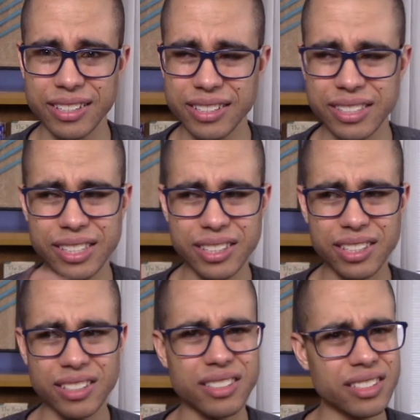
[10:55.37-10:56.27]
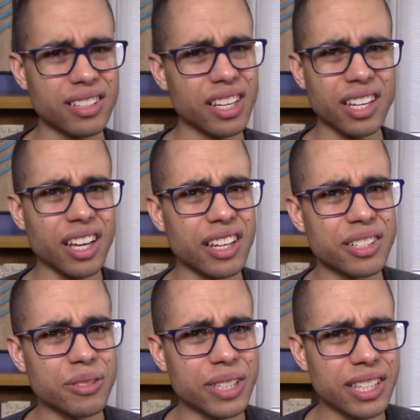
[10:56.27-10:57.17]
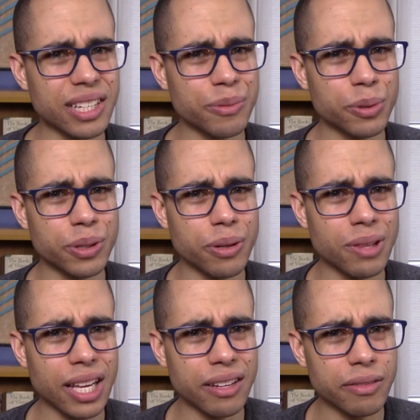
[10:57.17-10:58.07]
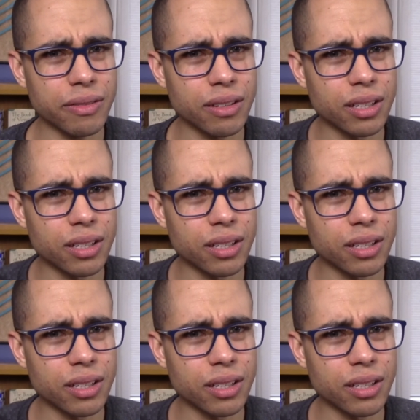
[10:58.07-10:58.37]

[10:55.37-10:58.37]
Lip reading: It's like, don't let that rule your life.